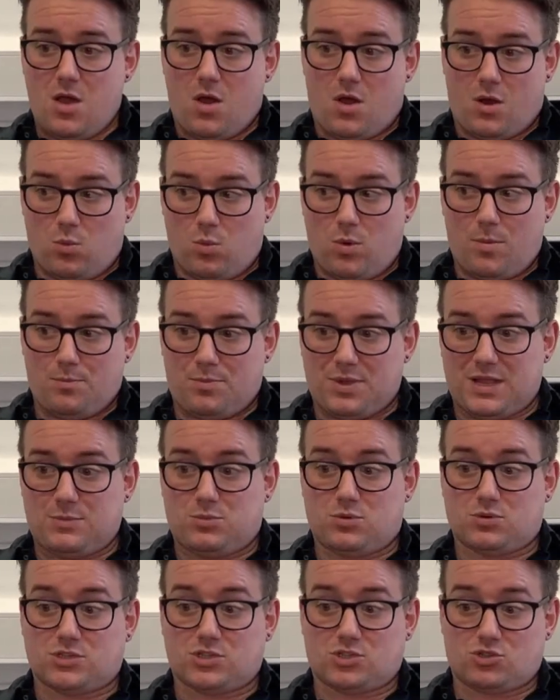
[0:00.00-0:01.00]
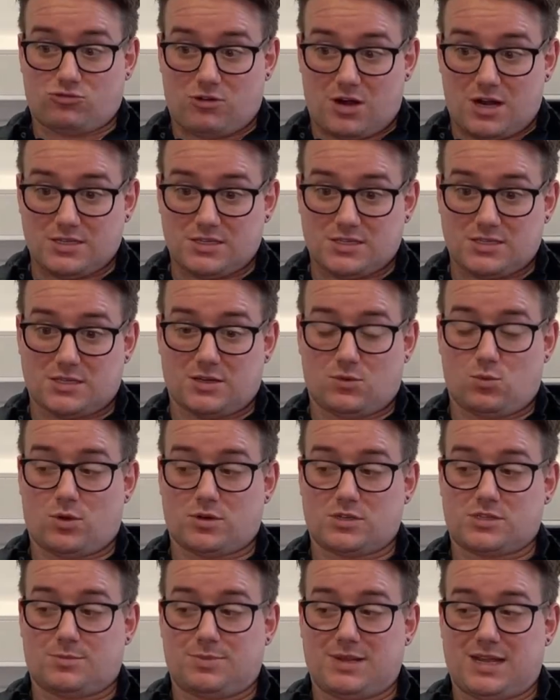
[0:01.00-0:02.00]
I want people to trust and
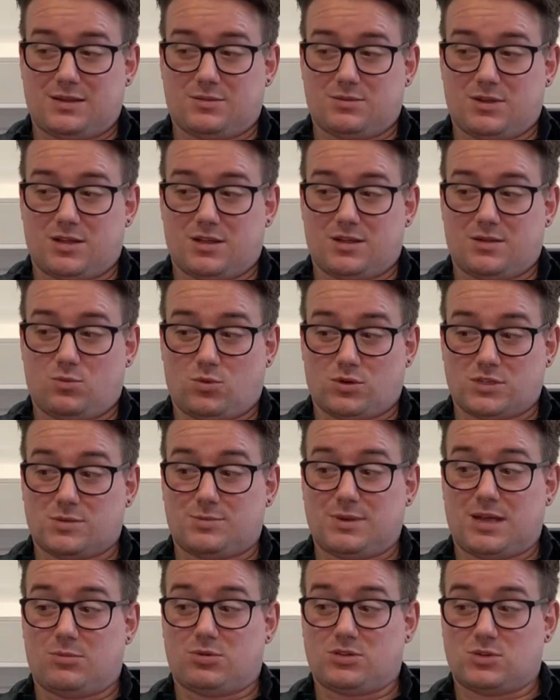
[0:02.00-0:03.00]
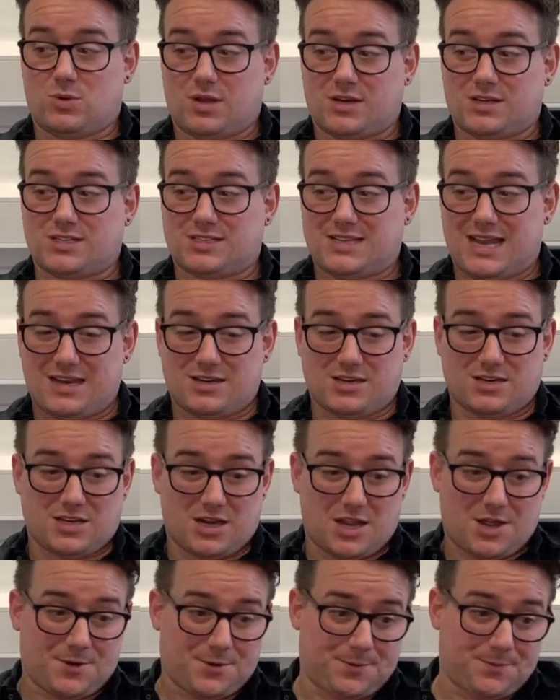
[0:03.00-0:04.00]
want to be able to understand and
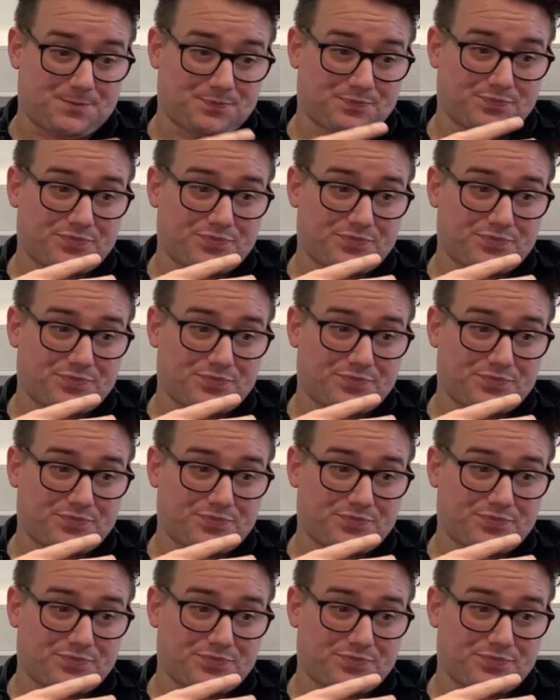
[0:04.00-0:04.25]
know